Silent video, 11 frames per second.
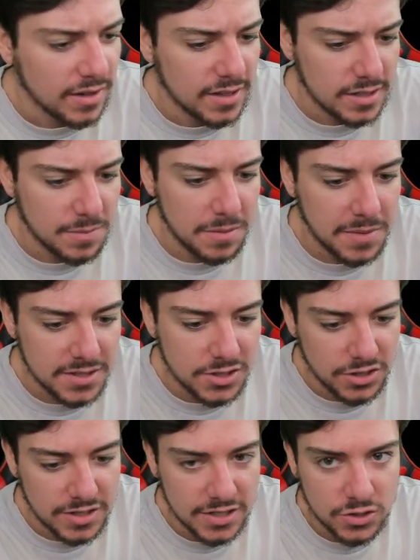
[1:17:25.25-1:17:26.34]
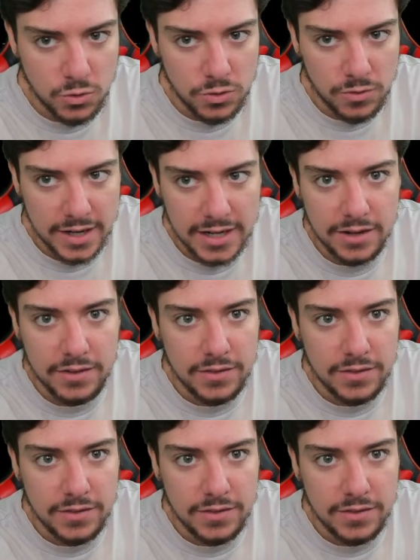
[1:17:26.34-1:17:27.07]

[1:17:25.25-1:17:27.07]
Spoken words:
Send me a message on Discord right now.